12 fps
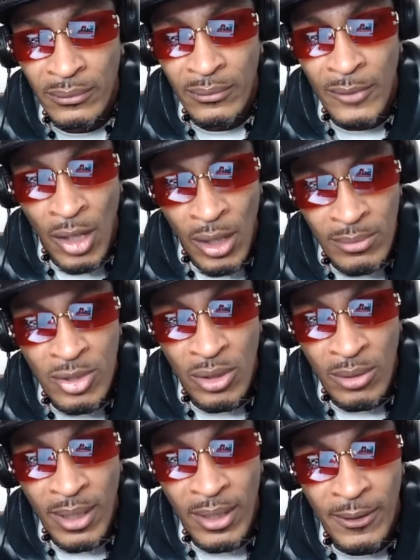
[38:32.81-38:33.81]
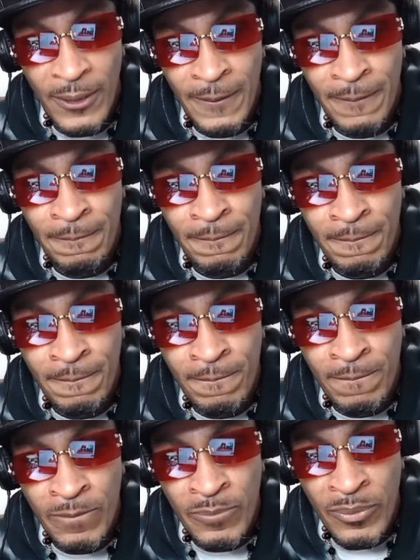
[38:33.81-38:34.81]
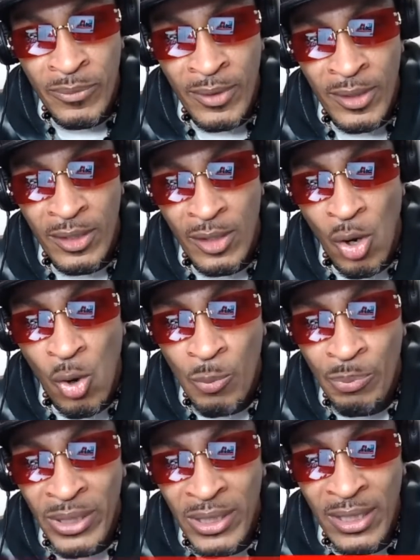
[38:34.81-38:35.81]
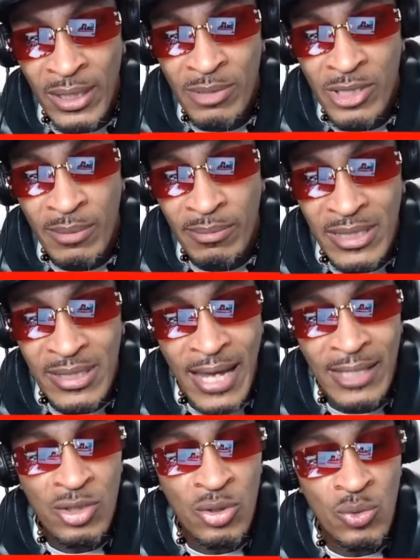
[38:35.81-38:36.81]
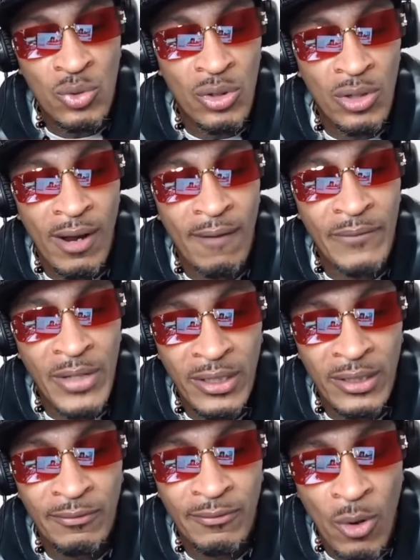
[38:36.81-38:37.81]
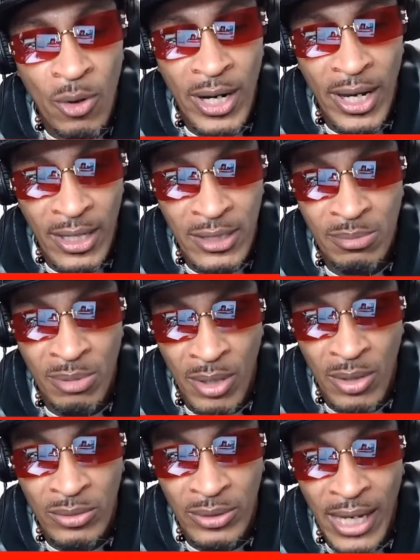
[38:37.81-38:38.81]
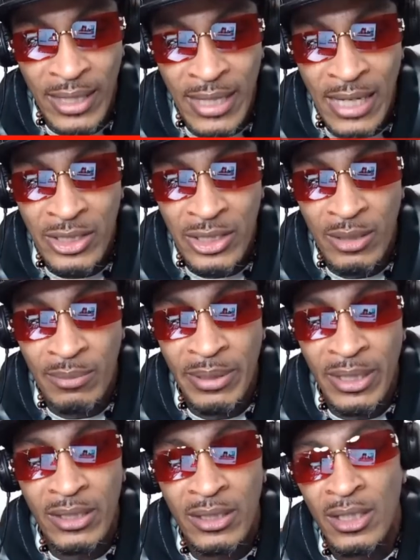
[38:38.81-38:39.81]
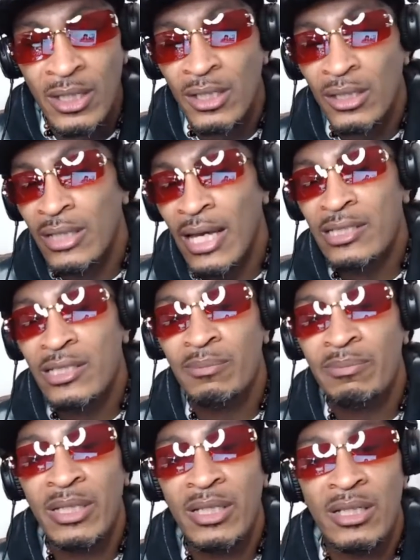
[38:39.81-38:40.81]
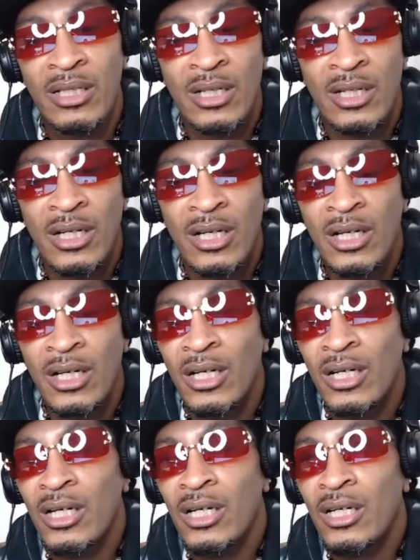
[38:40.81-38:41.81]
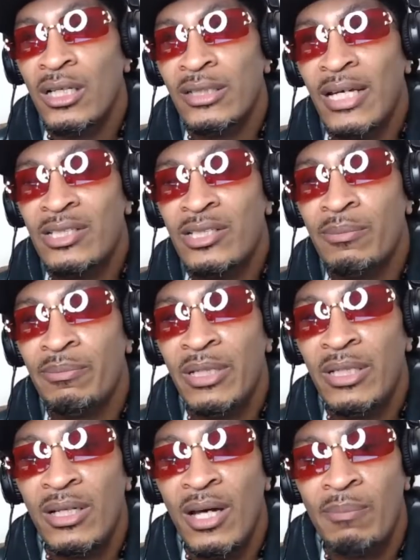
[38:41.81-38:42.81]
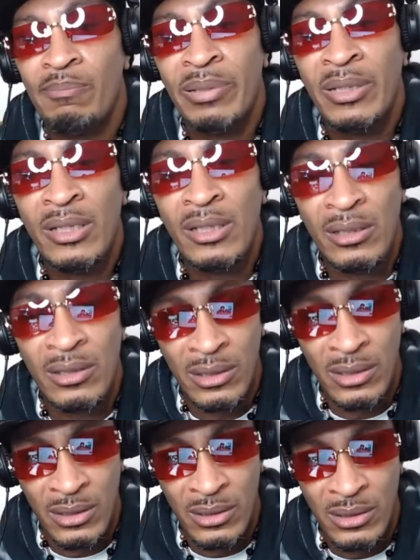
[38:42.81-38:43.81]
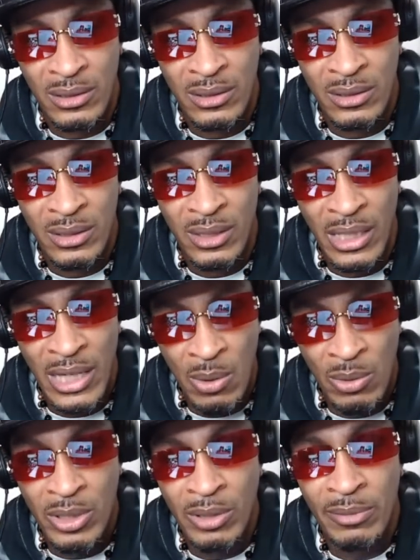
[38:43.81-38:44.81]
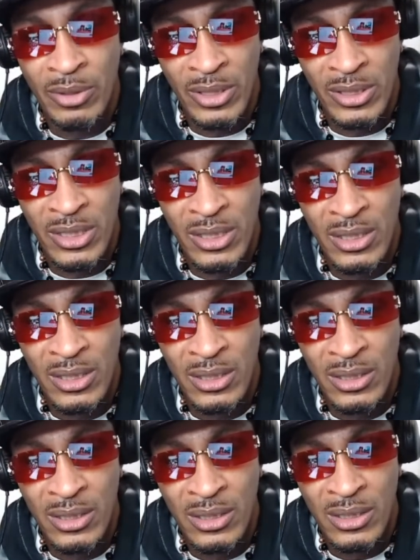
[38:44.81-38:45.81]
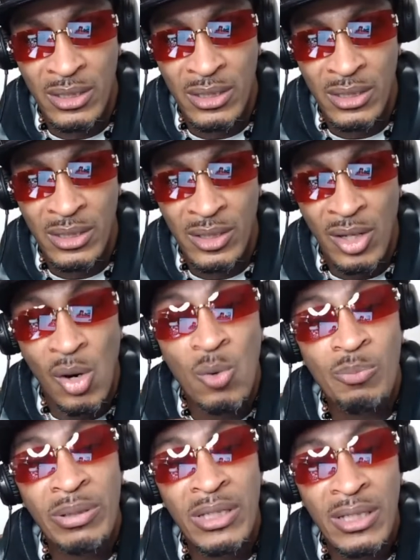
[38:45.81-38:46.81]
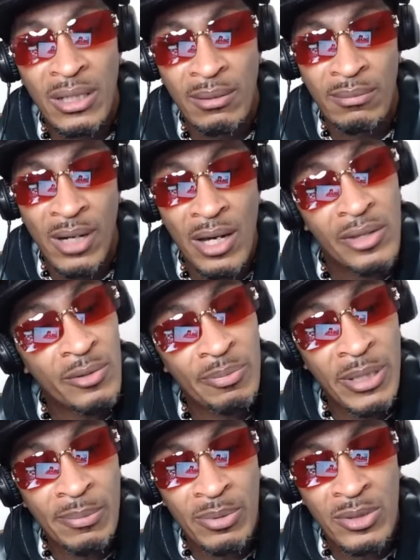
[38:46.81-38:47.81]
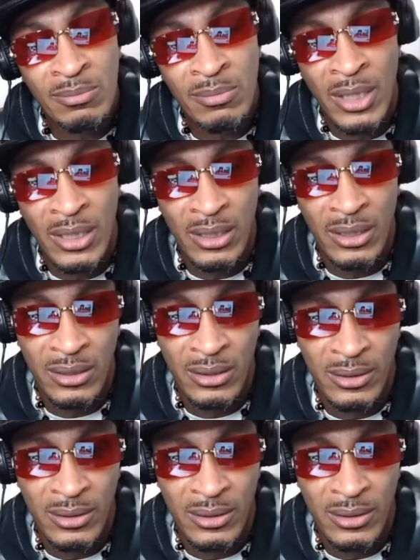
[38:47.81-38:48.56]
You know what I'm talking about? OPM should be tattooed on our fucking foreheads, bro. That should have been that should be that should be a pillar in our community. OPM, other people's money,